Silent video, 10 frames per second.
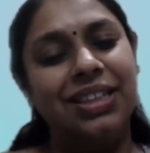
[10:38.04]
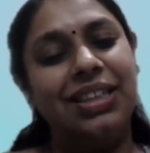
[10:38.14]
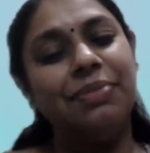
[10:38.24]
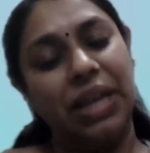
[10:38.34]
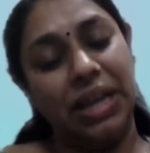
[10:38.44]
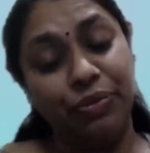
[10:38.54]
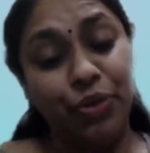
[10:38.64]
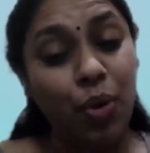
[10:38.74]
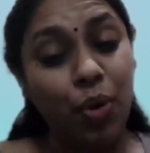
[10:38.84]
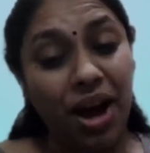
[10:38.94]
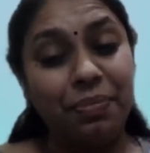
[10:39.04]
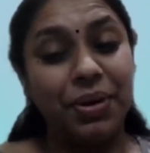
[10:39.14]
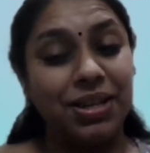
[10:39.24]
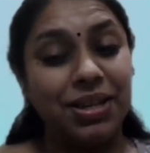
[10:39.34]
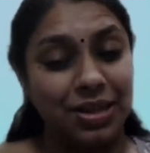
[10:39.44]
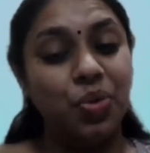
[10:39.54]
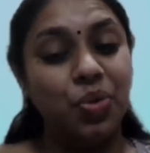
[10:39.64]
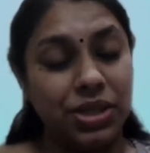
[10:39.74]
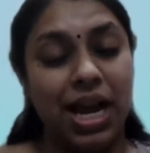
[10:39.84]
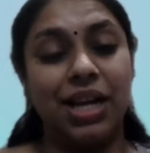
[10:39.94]
If you are a person who is
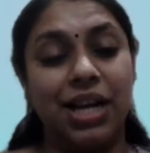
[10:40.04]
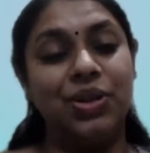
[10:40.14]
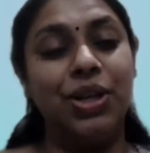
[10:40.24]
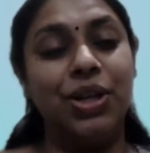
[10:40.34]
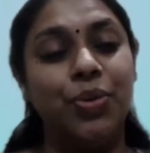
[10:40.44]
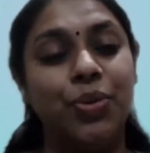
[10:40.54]
actually doing it,